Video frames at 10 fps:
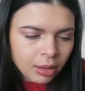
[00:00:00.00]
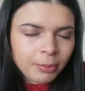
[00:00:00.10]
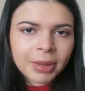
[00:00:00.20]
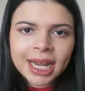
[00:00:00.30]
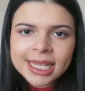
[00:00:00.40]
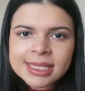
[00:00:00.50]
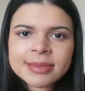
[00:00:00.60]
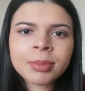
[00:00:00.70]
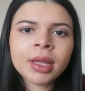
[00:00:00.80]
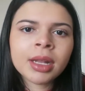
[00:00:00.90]

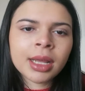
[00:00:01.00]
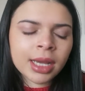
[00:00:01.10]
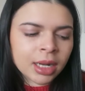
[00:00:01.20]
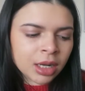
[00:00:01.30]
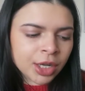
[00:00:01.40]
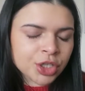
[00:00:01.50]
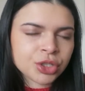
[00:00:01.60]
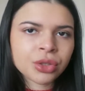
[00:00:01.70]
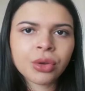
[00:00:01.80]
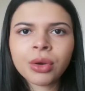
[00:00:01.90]
placement, and I
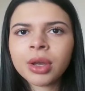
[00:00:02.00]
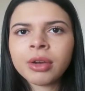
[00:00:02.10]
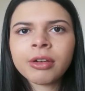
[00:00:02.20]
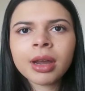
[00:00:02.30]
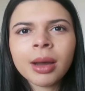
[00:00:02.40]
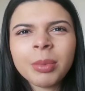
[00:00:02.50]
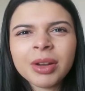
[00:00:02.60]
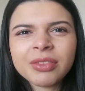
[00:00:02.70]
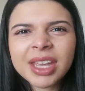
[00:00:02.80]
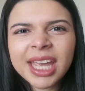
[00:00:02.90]
just got her a couple
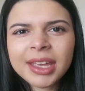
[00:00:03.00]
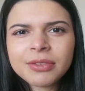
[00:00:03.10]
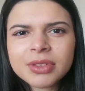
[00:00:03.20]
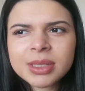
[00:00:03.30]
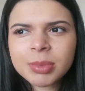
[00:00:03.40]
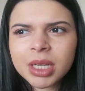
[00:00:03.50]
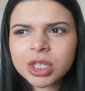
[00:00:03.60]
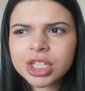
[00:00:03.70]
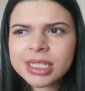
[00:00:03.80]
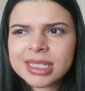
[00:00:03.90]
of gifts
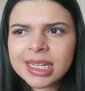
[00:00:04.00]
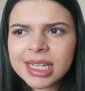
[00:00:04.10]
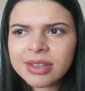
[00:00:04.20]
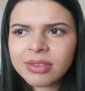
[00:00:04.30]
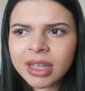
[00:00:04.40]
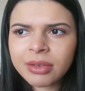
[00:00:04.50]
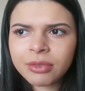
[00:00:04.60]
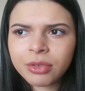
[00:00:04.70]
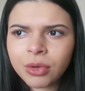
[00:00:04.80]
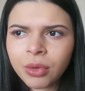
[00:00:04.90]
because she's leaving
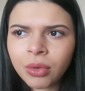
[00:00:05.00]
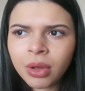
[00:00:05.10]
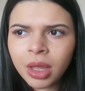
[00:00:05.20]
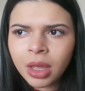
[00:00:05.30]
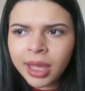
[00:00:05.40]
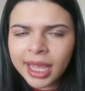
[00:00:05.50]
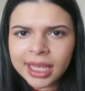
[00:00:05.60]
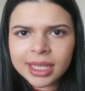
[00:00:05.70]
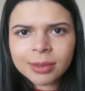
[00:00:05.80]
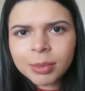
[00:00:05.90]
for
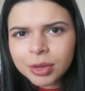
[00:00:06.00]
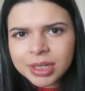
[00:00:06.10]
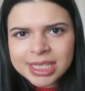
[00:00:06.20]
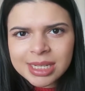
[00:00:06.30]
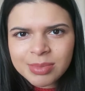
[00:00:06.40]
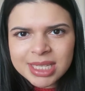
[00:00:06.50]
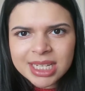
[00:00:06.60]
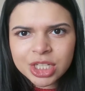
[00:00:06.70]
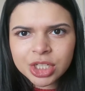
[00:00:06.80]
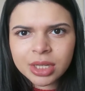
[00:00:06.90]
a community
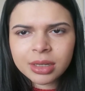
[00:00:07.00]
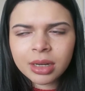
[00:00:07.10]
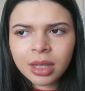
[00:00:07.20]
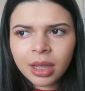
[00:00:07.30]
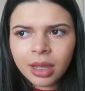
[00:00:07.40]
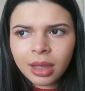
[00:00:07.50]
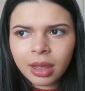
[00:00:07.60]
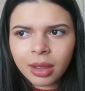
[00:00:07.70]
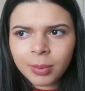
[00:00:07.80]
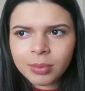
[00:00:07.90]
position.
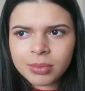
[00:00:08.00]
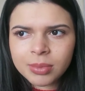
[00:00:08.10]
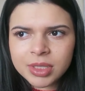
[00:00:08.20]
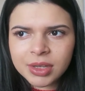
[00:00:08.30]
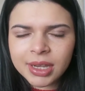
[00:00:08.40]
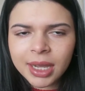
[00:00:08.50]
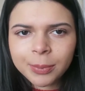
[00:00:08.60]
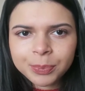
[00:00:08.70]
So yeah,